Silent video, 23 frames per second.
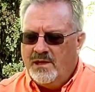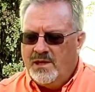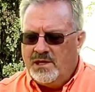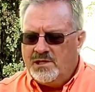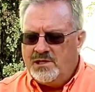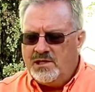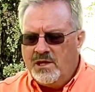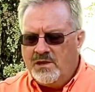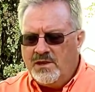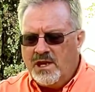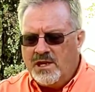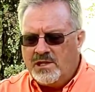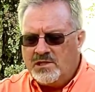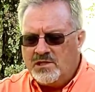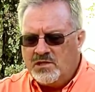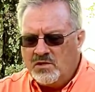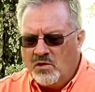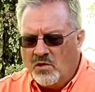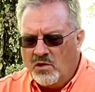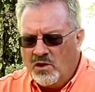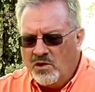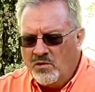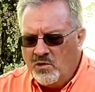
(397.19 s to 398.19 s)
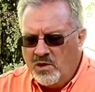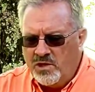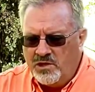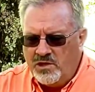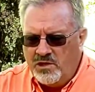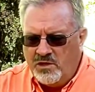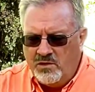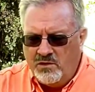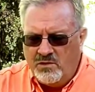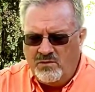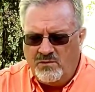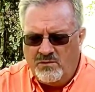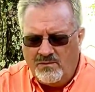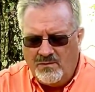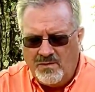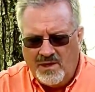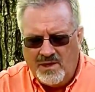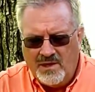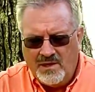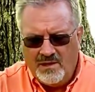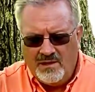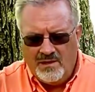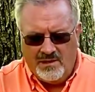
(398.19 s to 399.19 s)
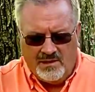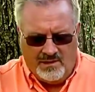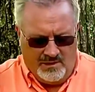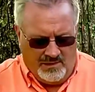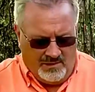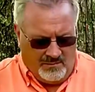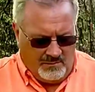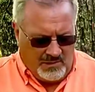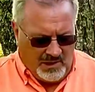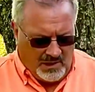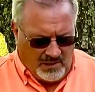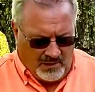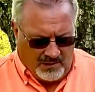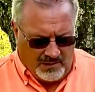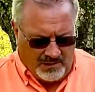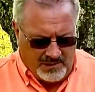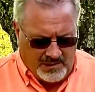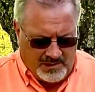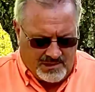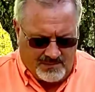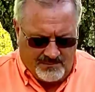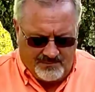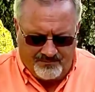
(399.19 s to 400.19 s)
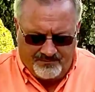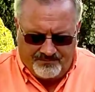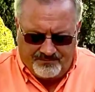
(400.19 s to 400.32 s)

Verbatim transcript: I share that story with you because